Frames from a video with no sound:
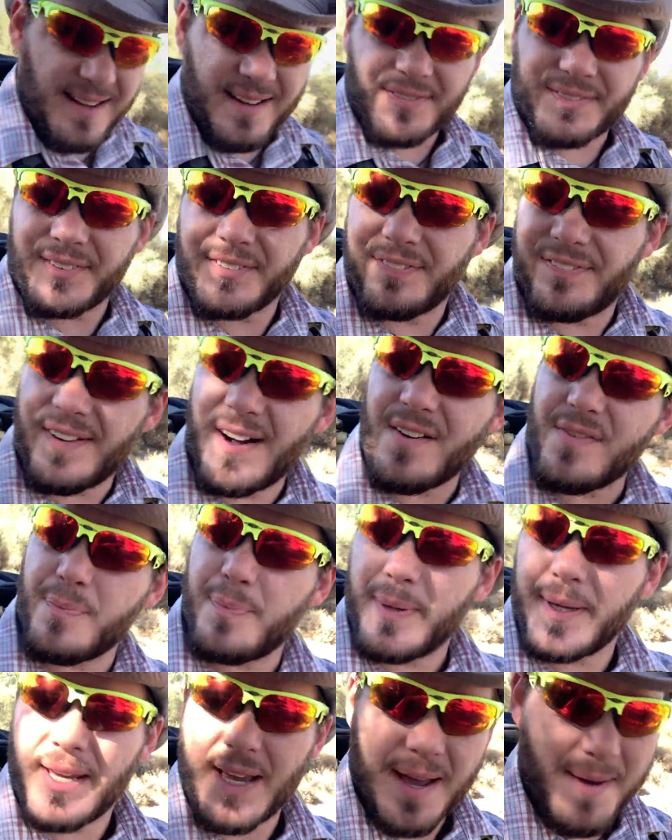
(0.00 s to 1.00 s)
after 5
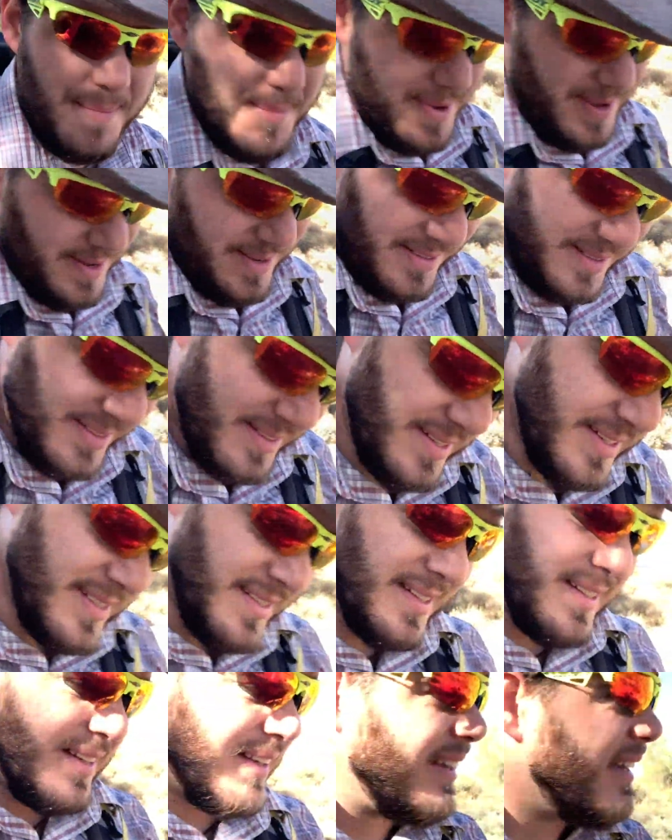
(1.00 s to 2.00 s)
p.m.
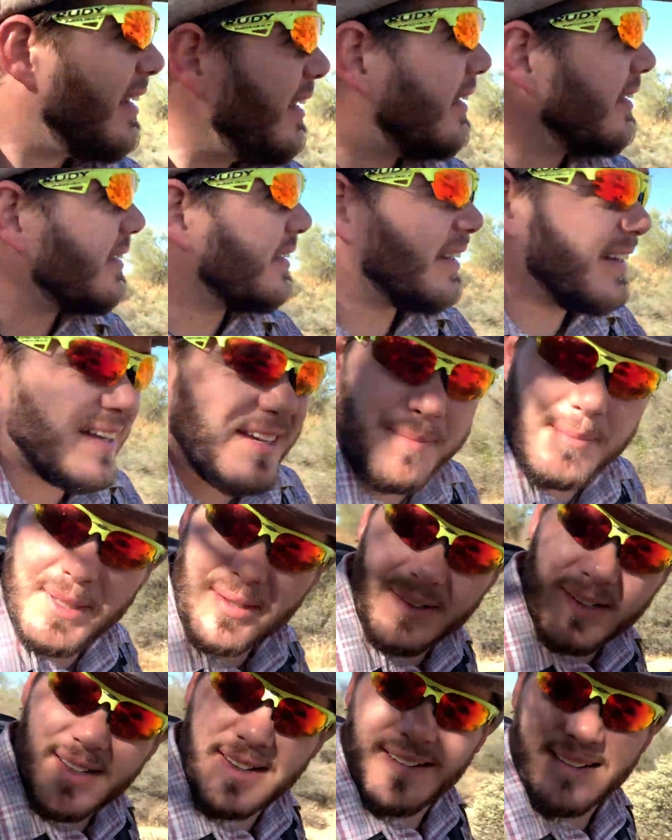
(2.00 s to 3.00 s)
and I am
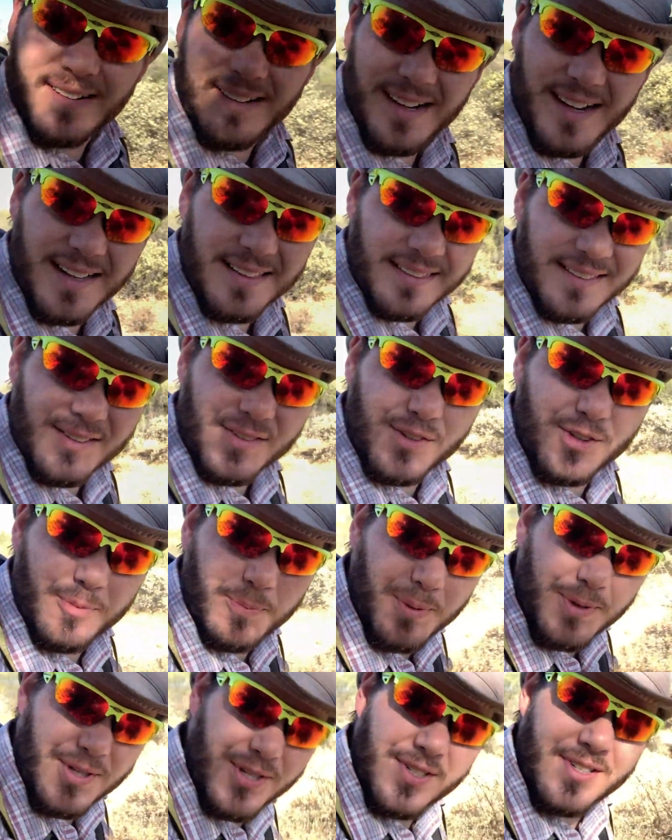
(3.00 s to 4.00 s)
out here at the
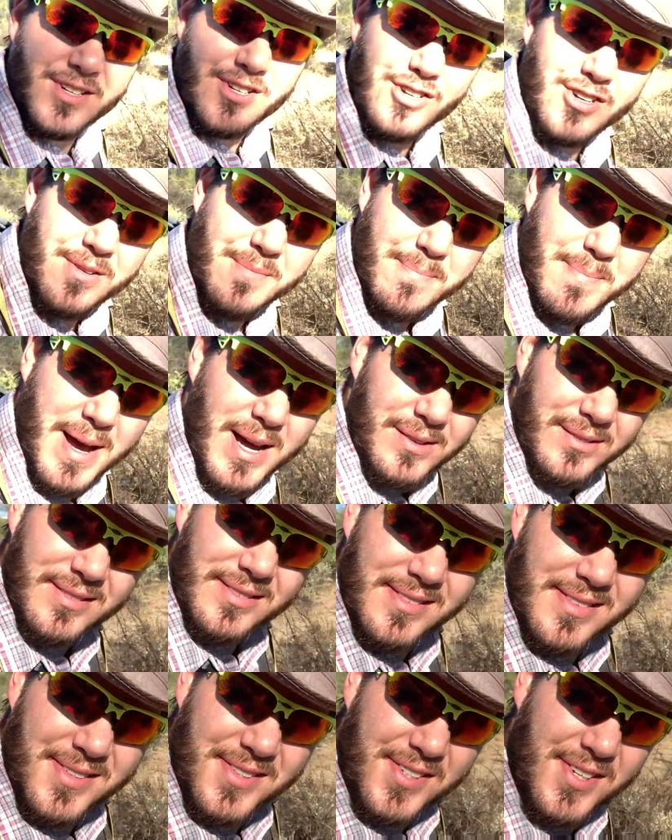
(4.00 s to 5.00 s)
Superstition
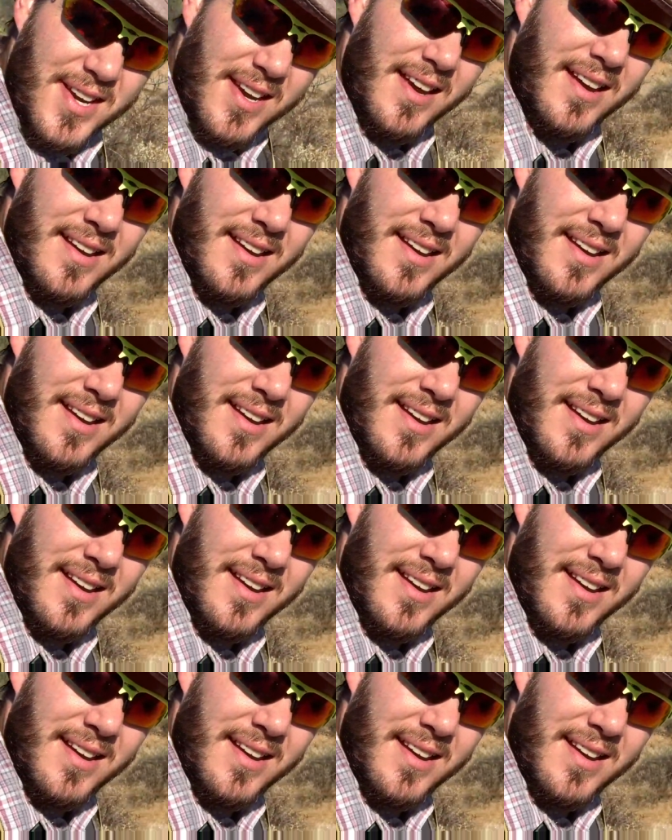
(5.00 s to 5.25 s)
Mountains.